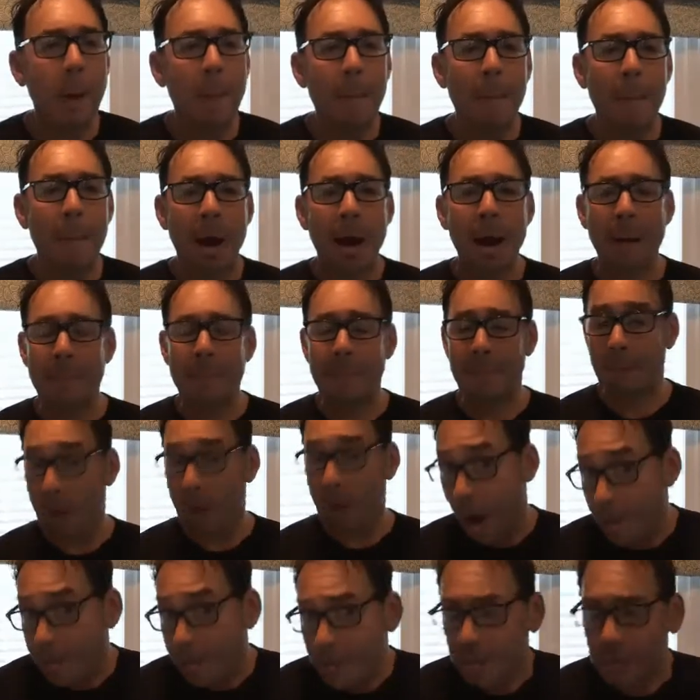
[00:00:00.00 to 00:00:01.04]

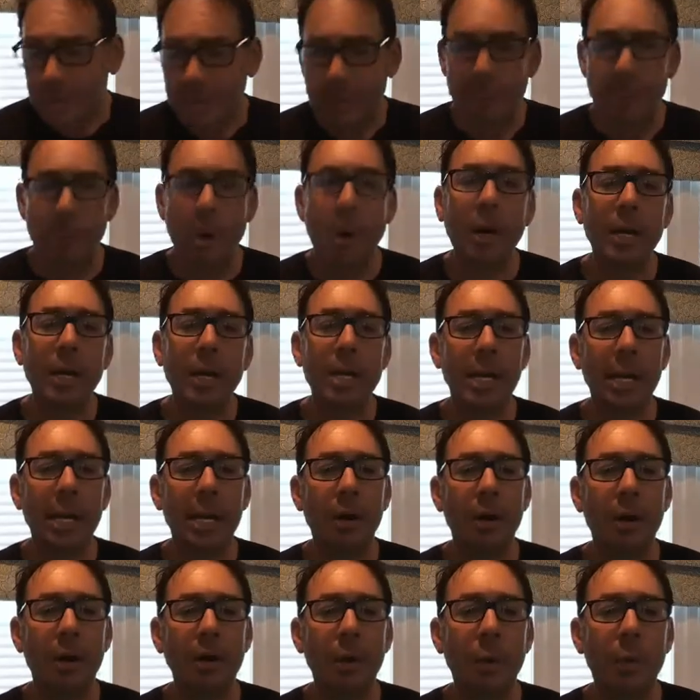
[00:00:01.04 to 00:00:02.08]
obviously marketing it
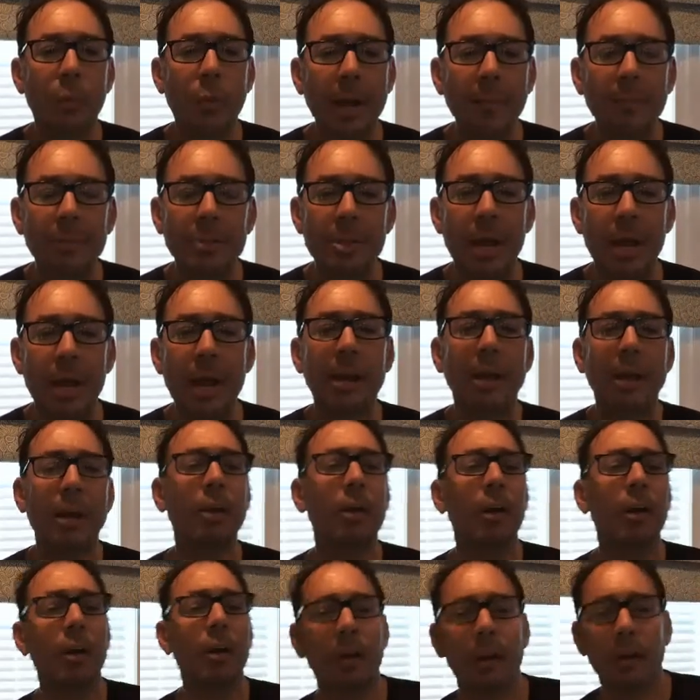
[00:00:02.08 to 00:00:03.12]
on your website,
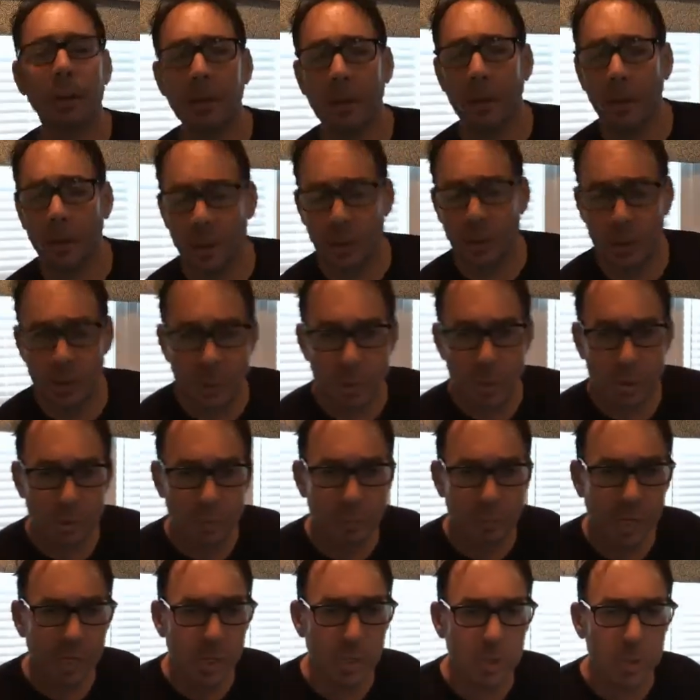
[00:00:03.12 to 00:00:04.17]
on your social
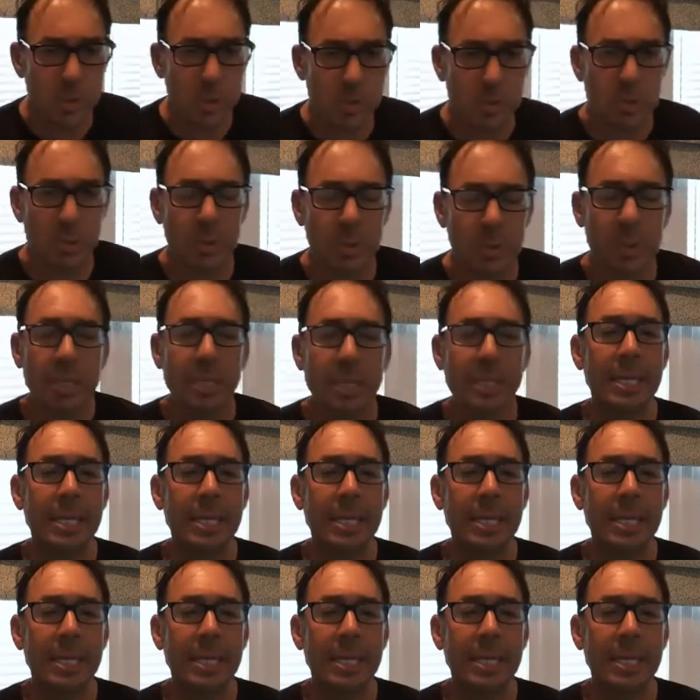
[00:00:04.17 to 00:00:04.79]
media tools.